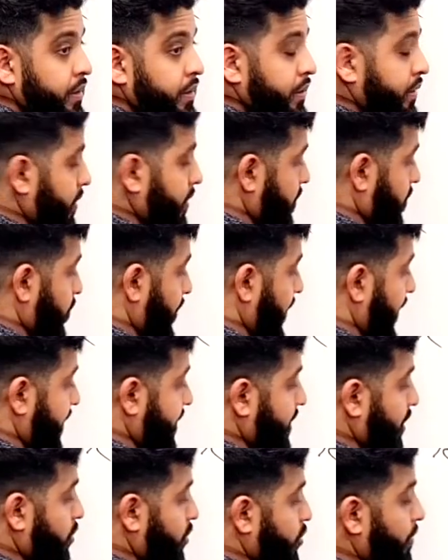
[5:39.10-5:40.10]
So when x
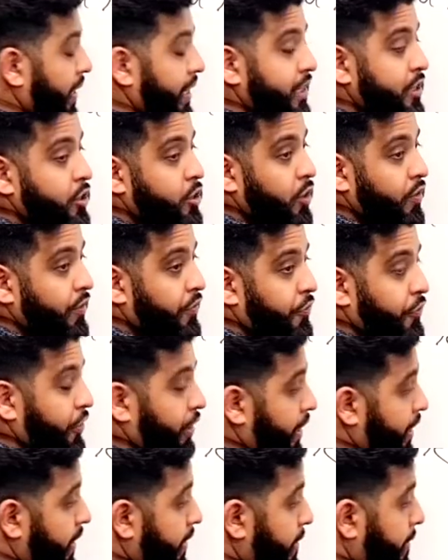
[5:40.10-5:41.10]
equals minus 2 over
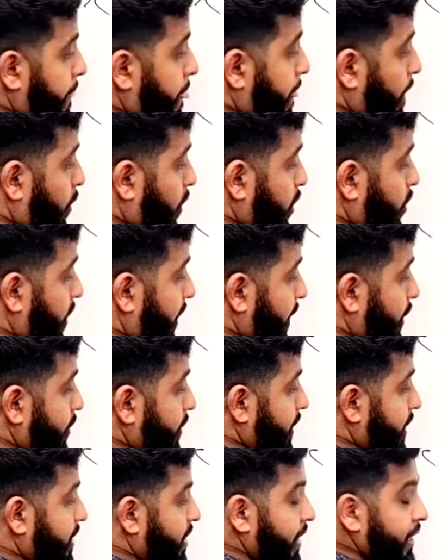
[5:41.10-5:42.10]
3, what do I get on this
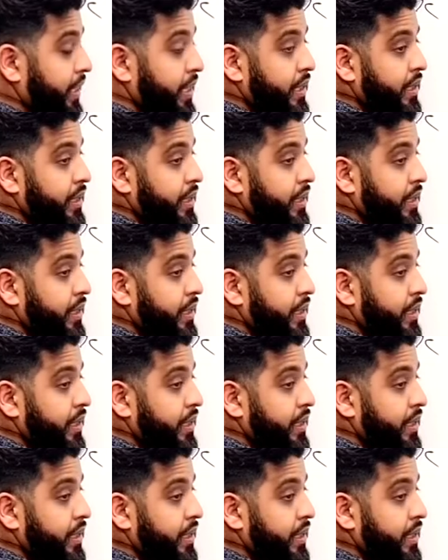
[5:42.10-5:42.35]
side?